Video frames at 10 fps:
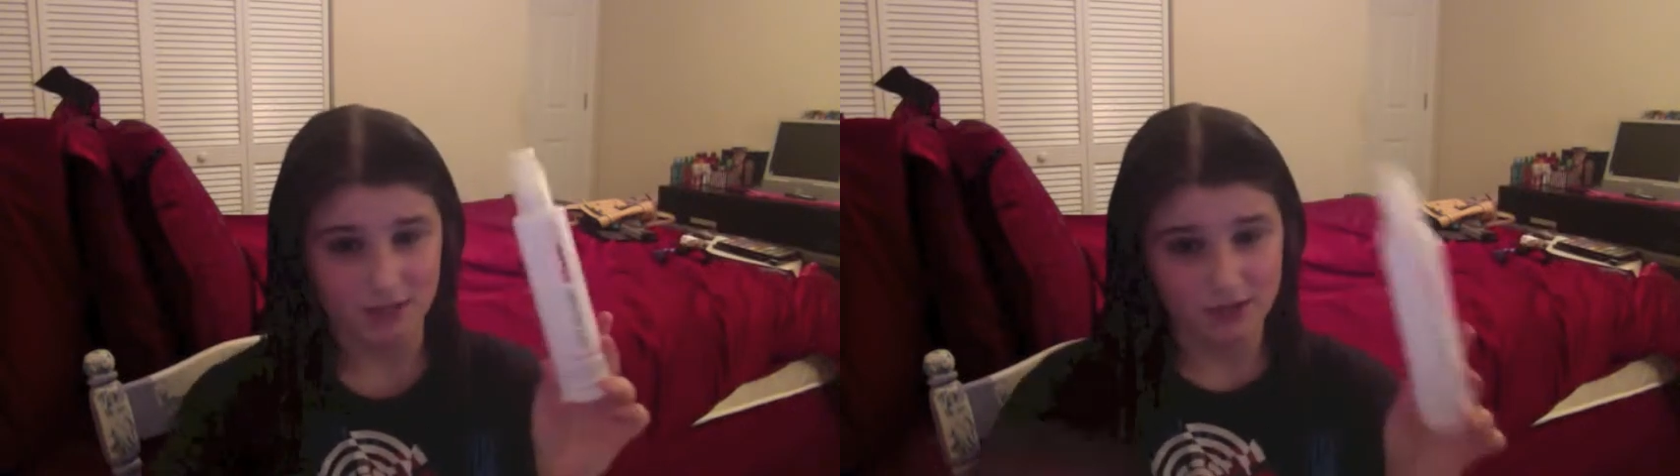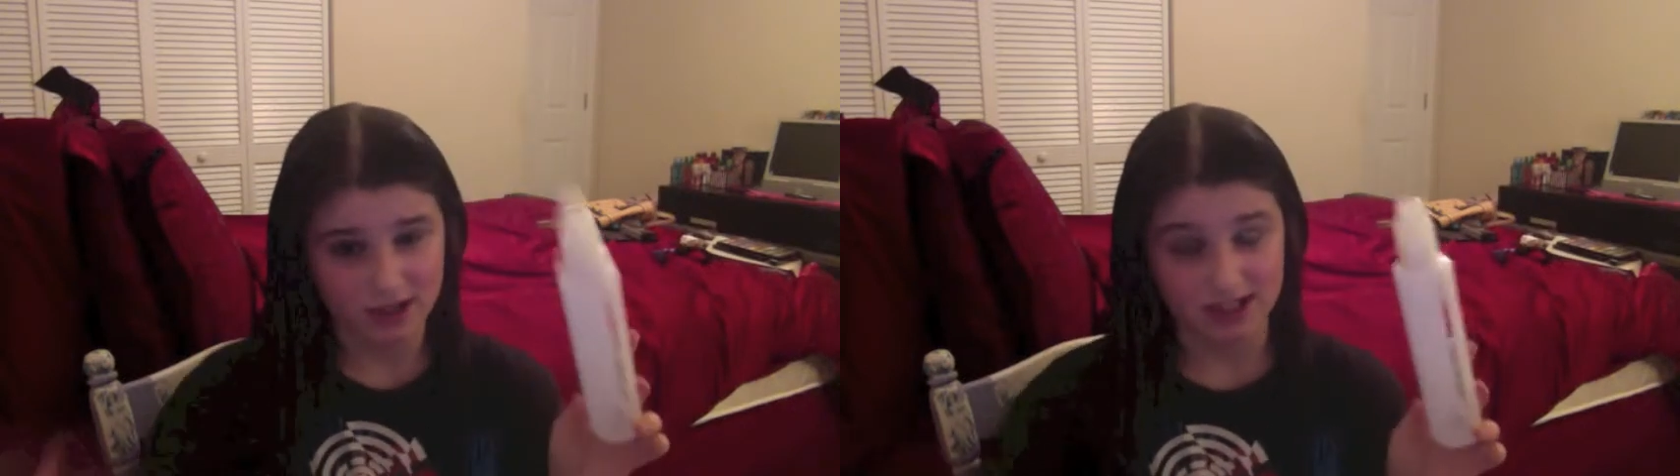
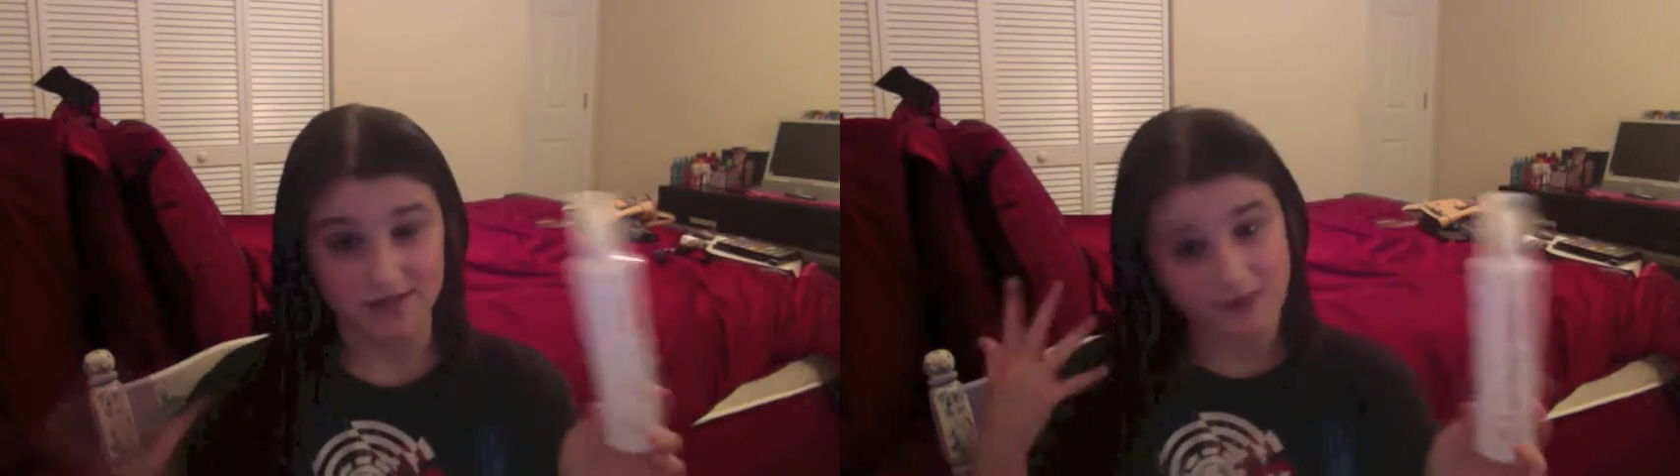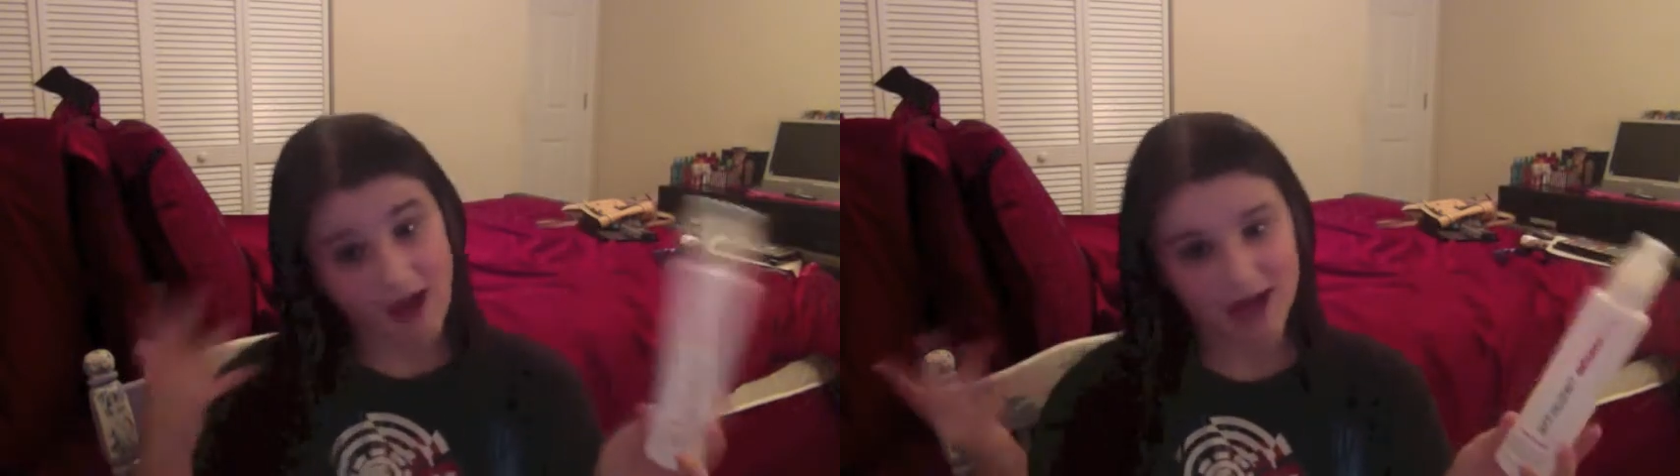really
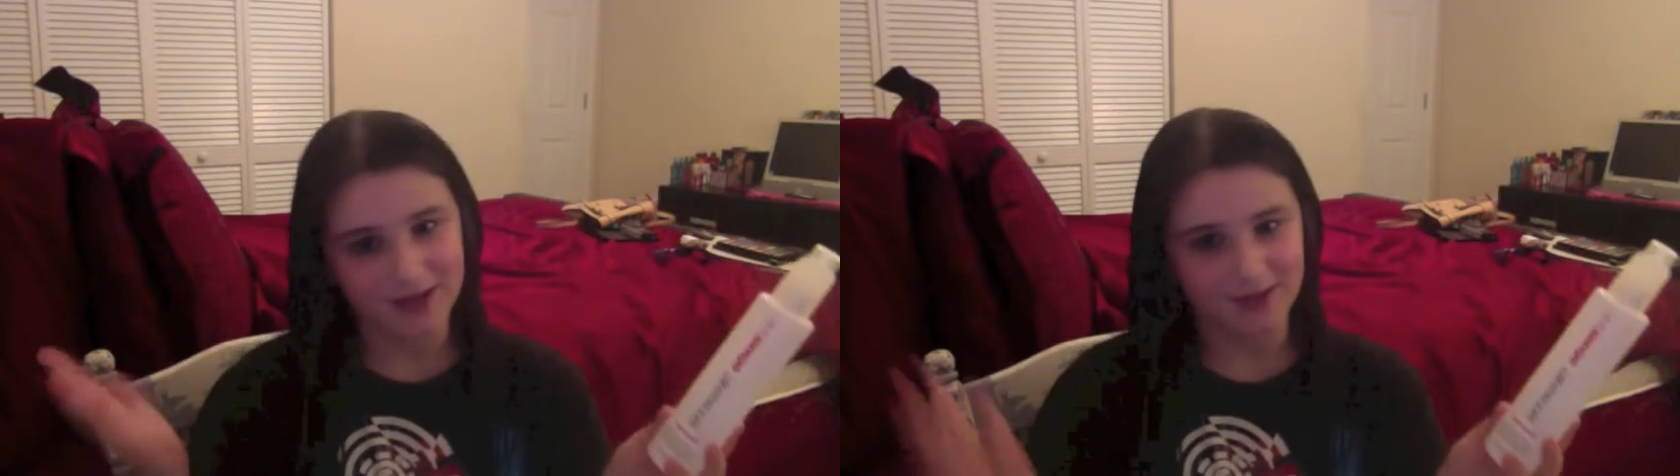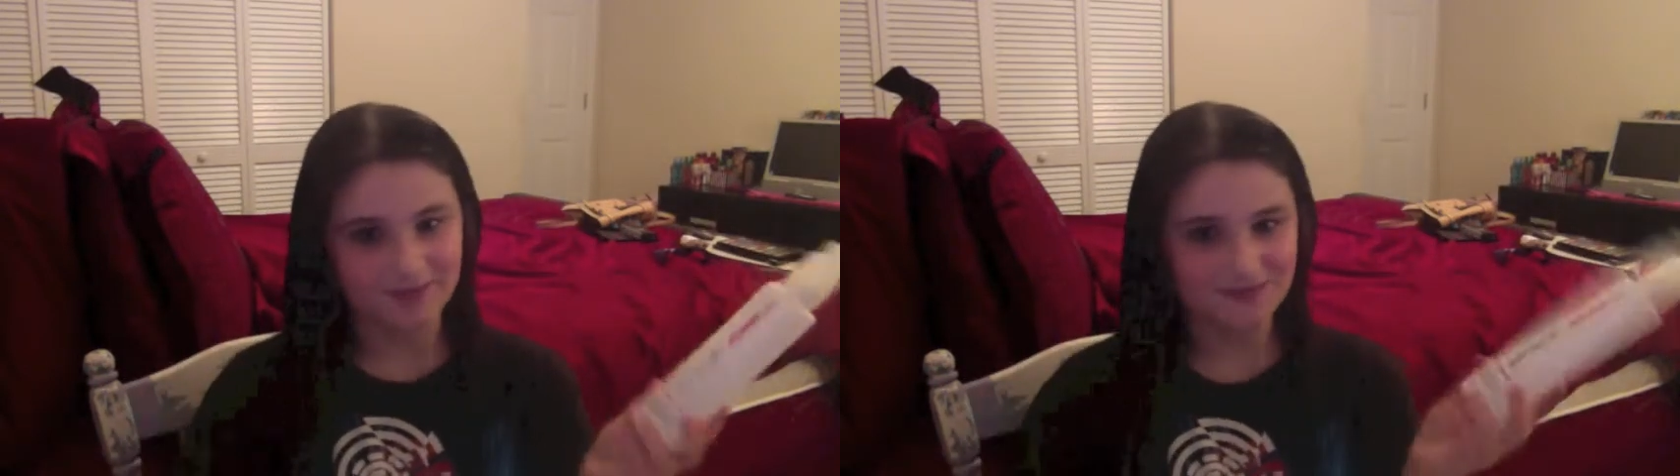define
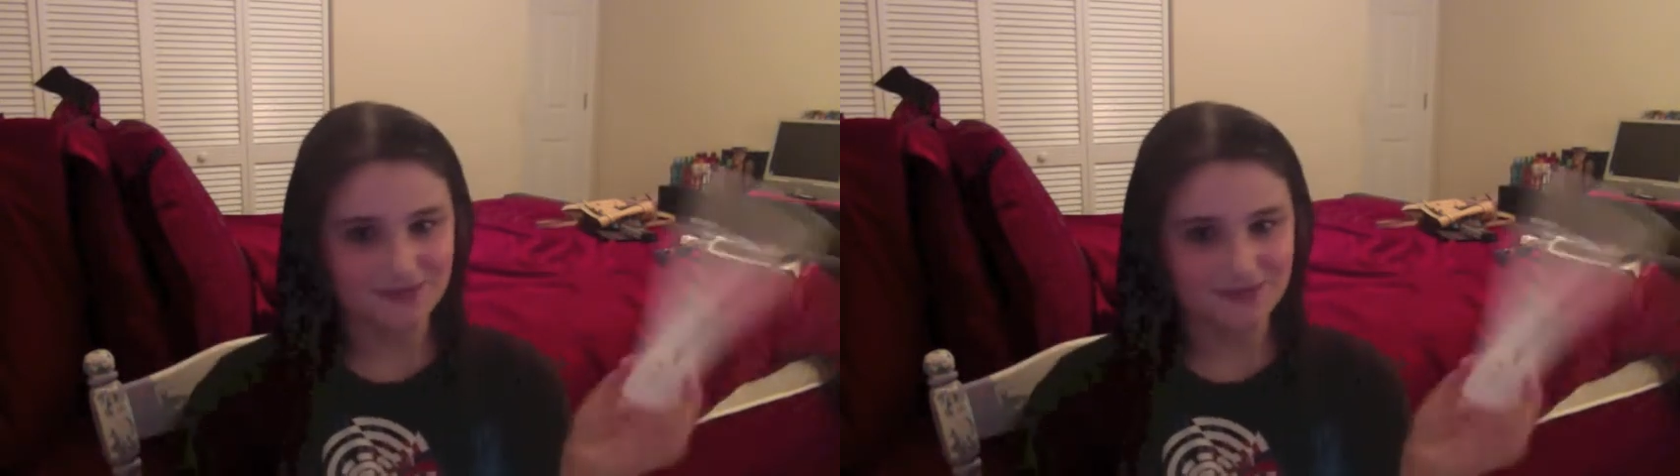them,